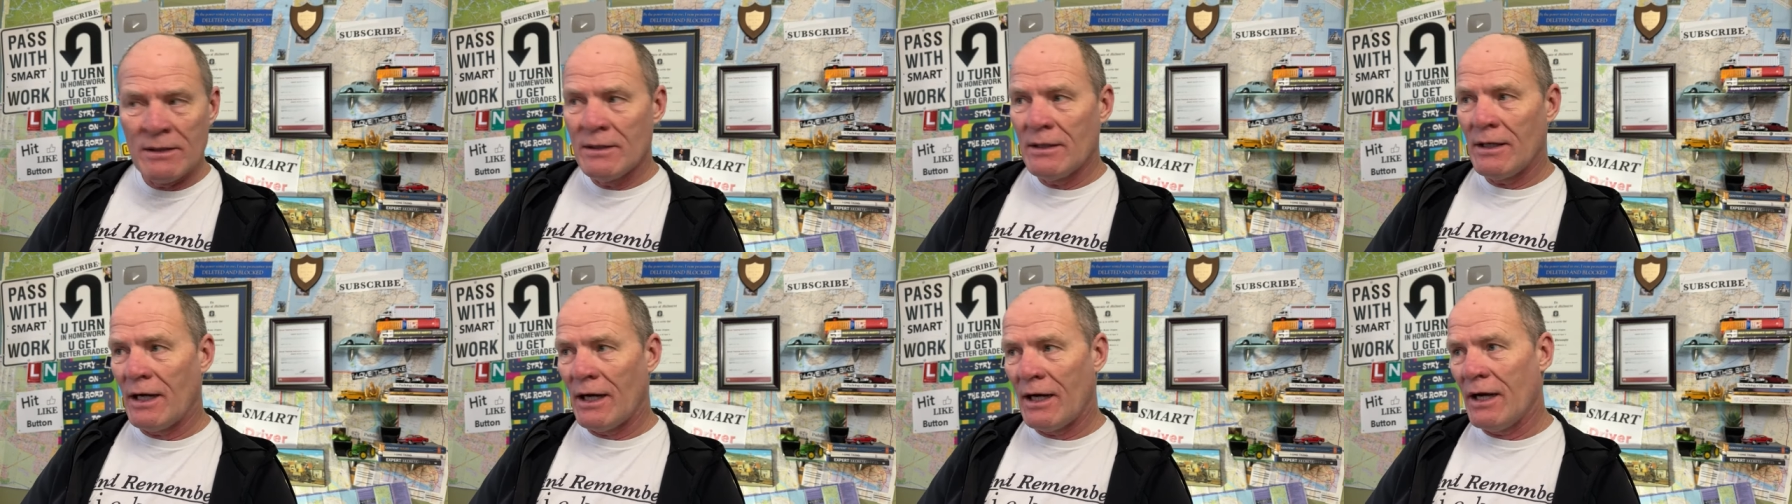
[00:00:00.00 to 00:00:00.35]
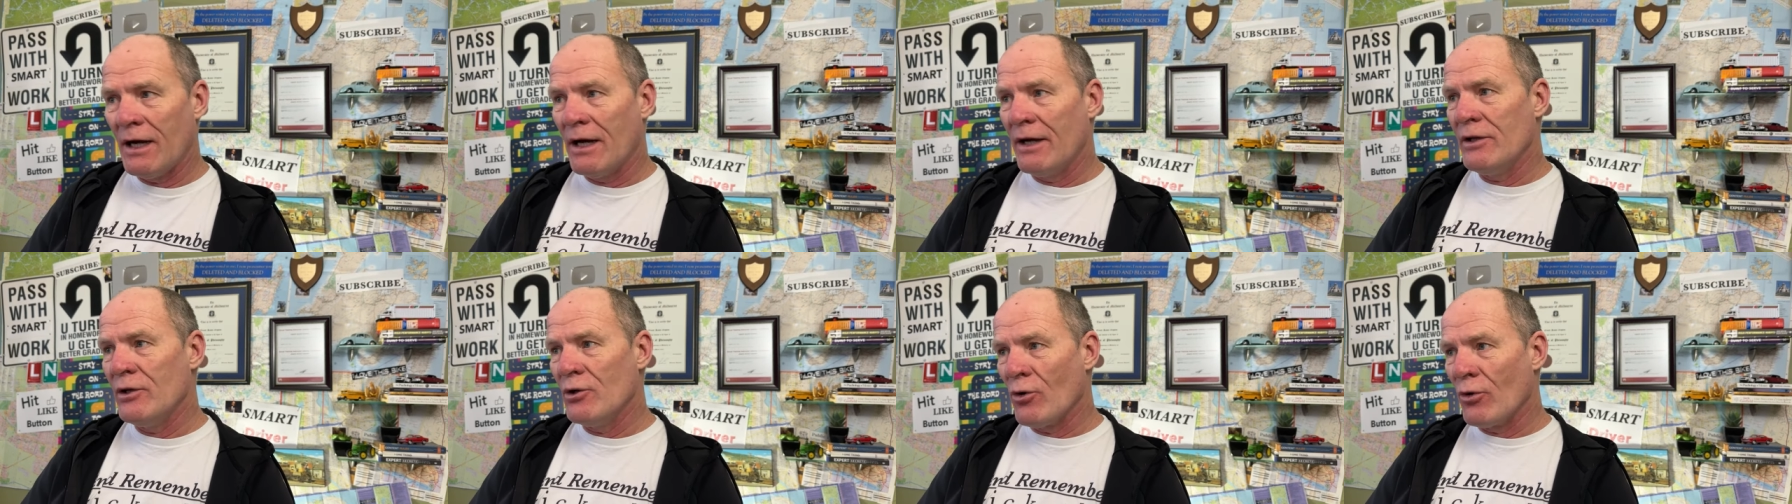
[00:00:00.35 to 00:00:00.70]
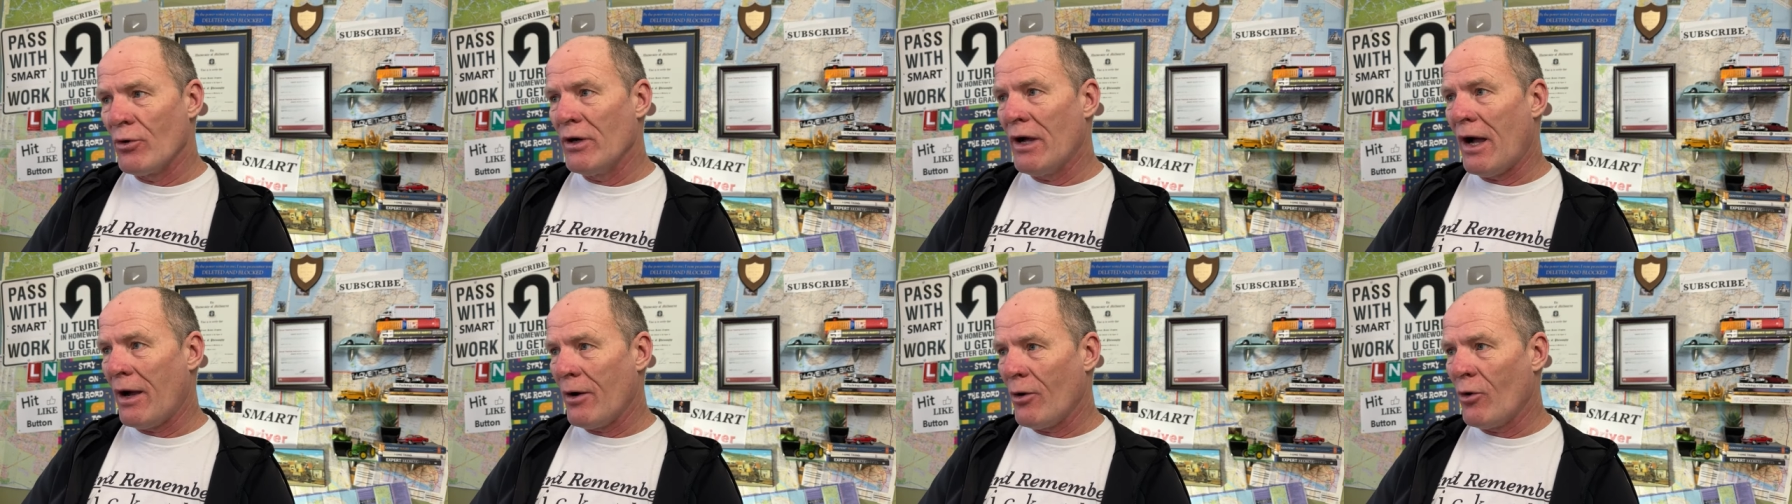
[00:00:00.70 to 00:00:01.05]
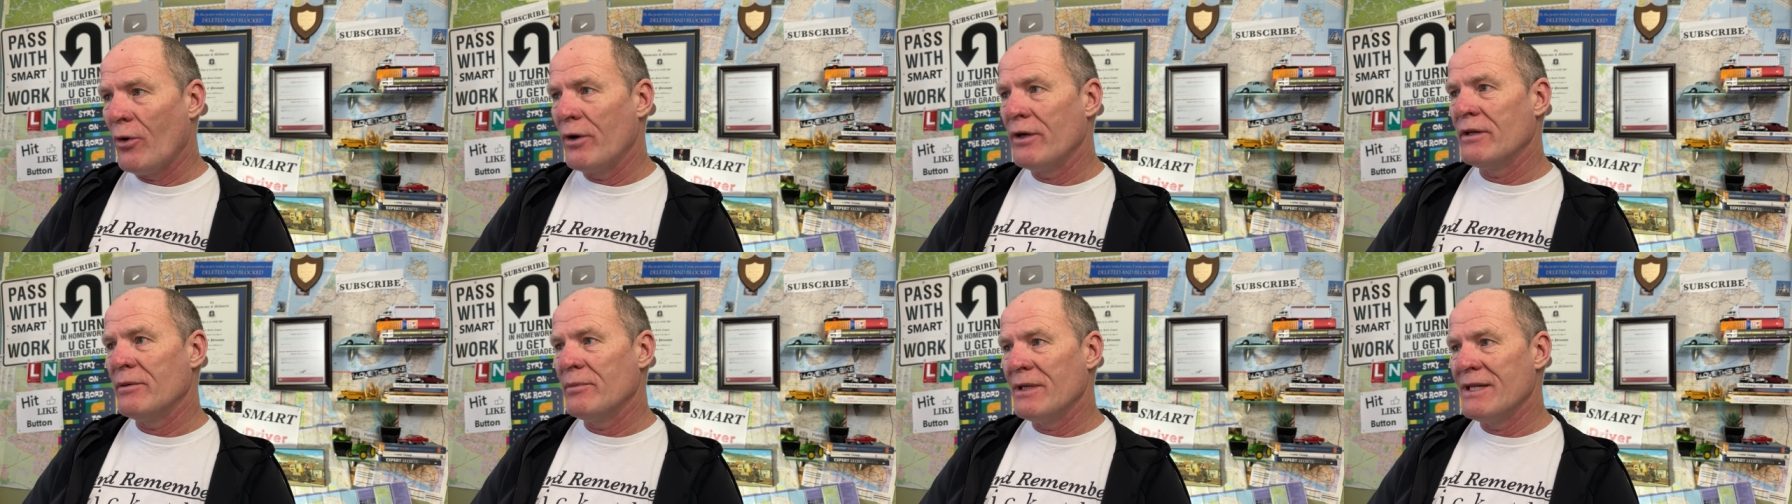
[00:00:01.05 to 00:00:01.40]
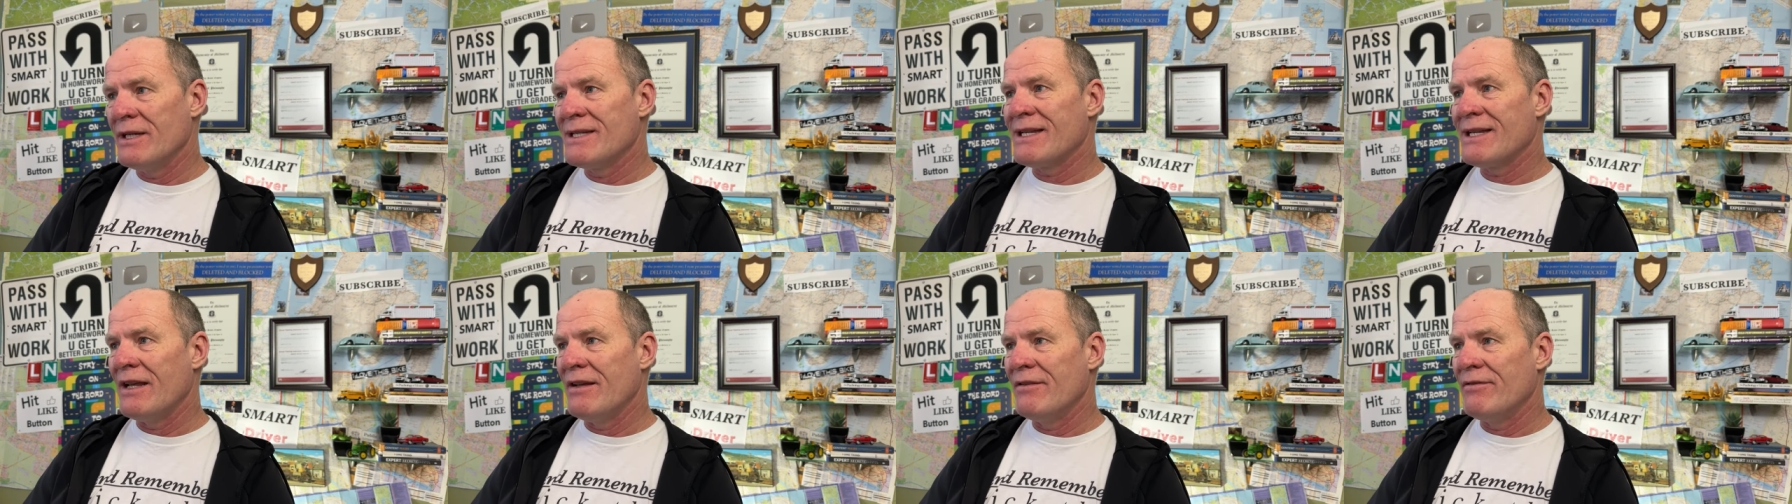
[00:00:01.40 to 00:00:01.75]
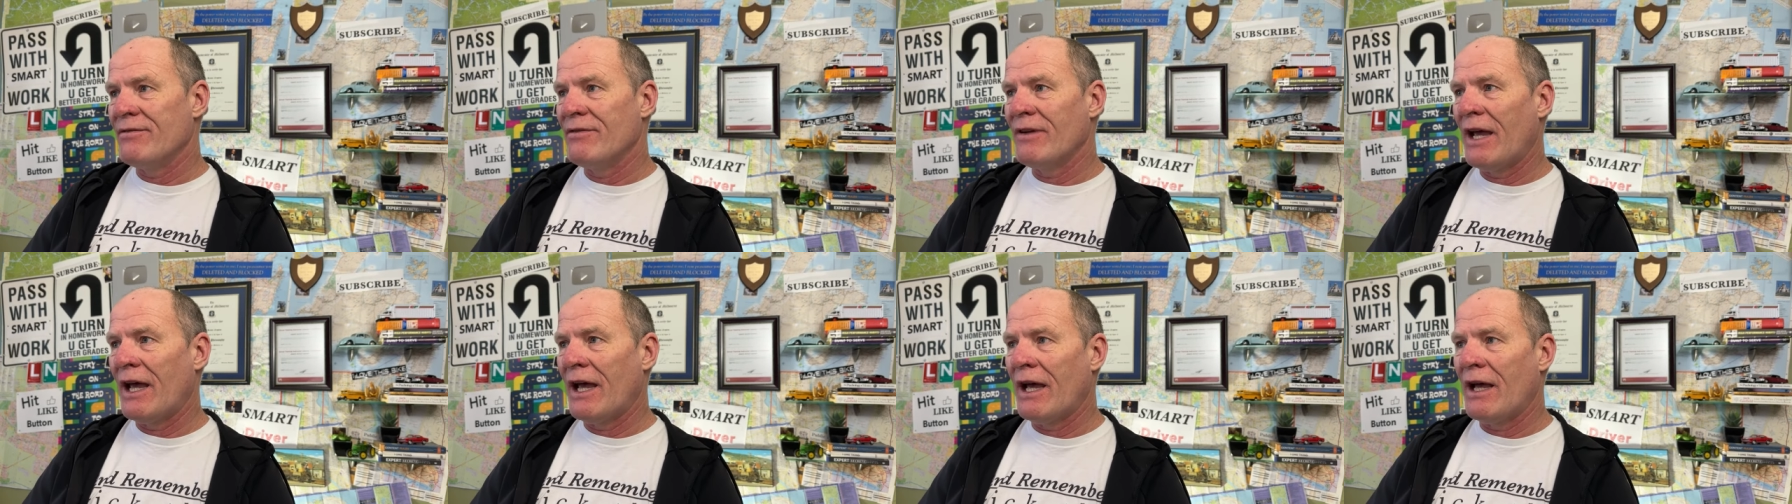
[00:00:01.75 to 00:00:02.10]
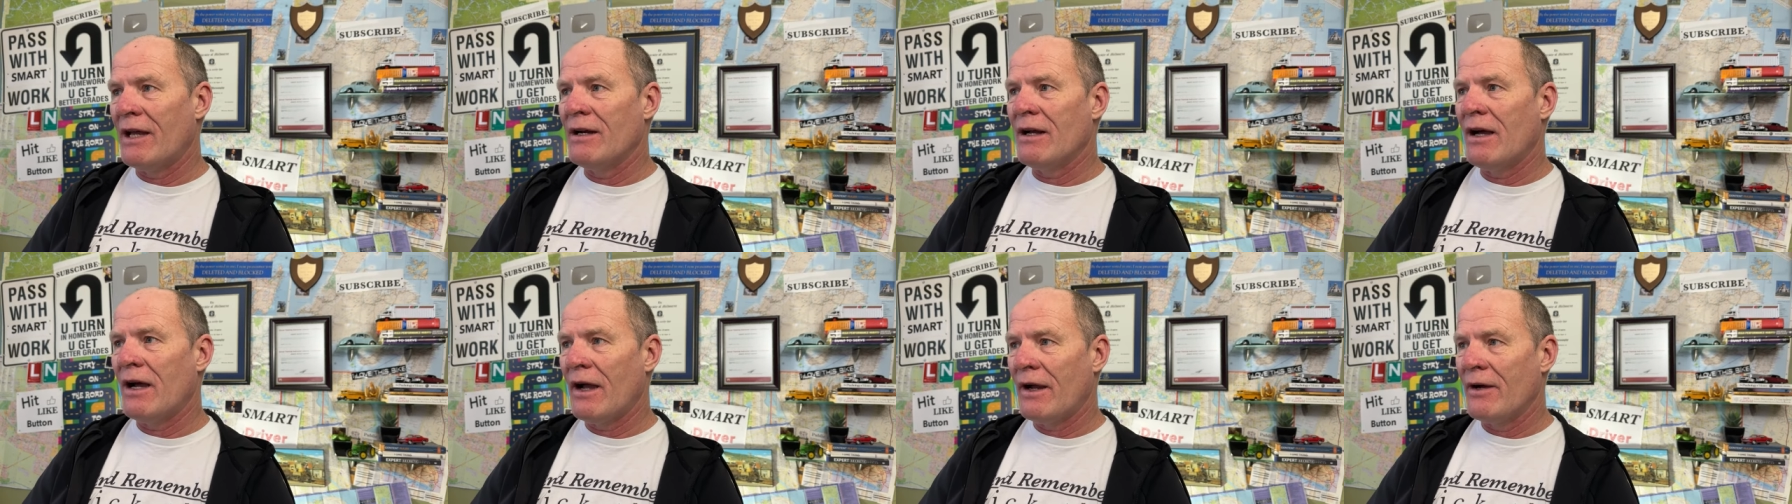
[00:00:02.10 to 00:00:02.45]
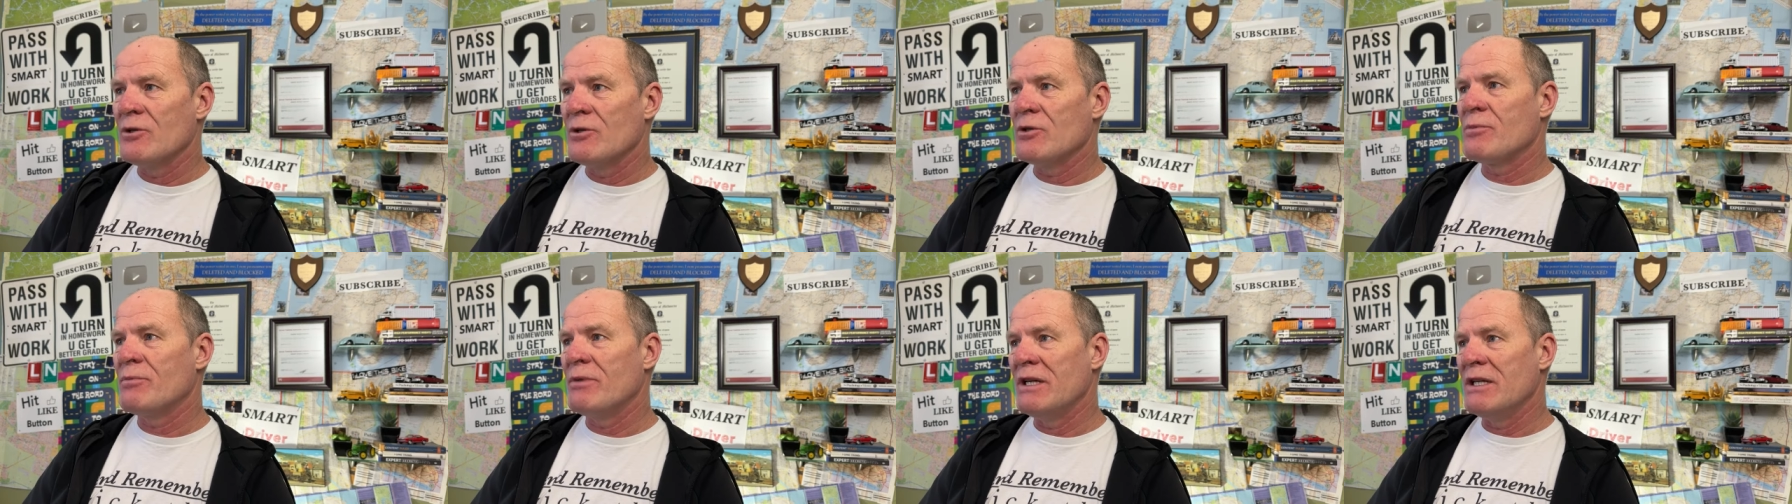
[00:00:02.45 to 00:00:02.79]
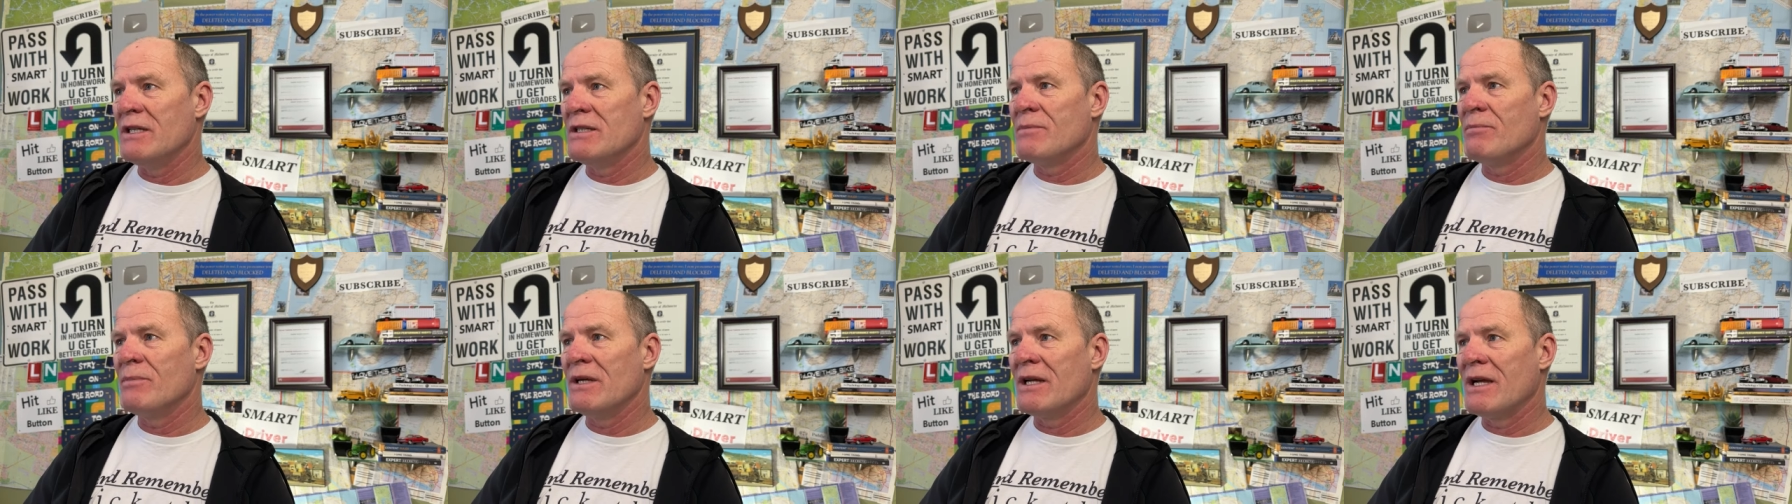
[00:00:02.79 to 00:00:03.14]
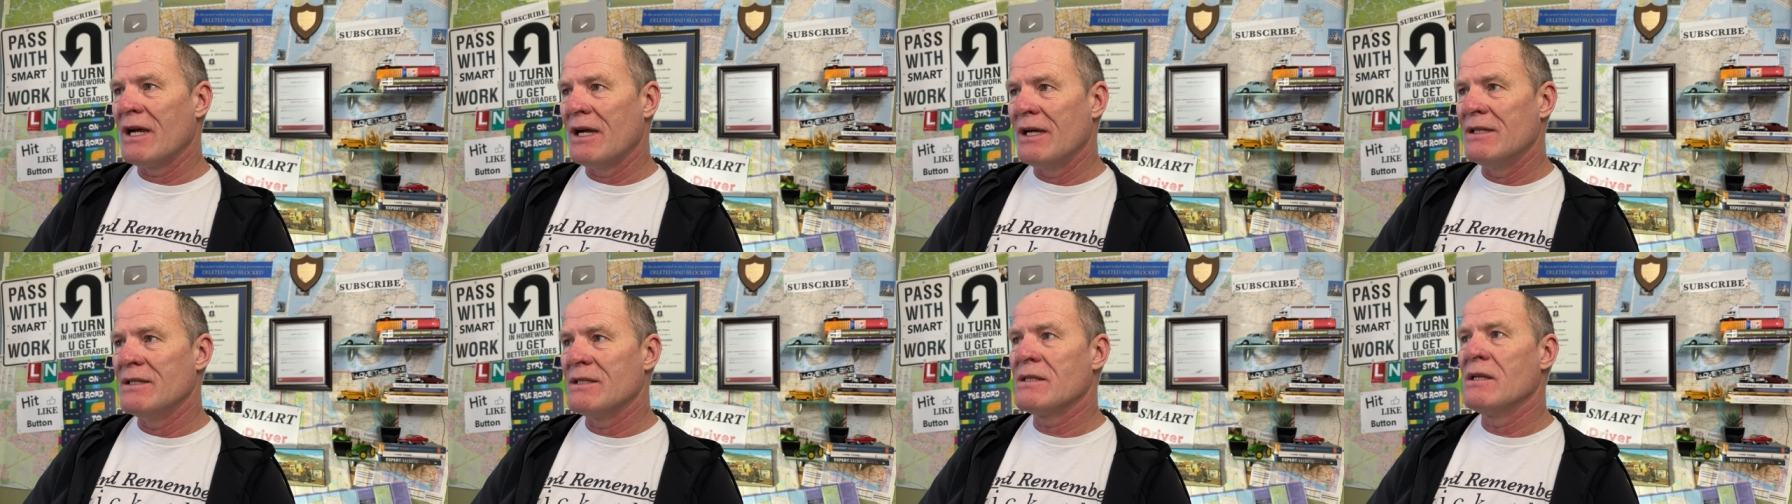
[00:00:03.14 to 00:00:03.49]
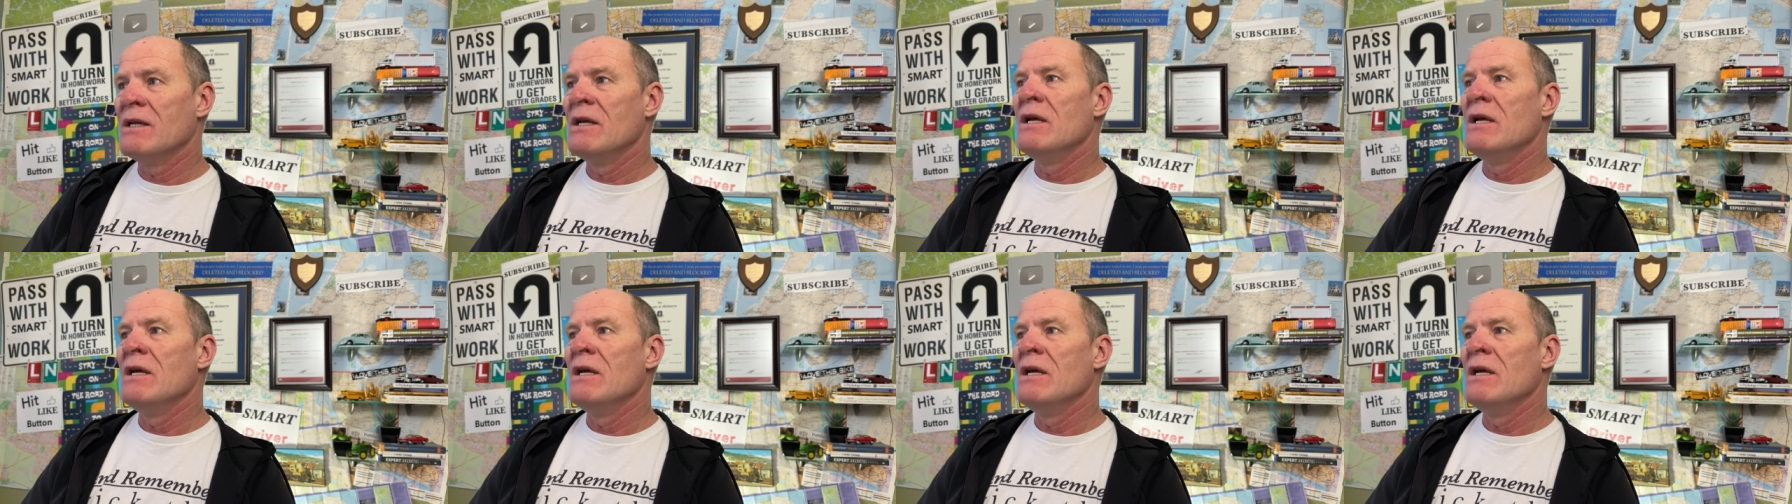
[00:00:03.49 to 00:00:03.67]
uh, you're not going to be safe at higher speeds because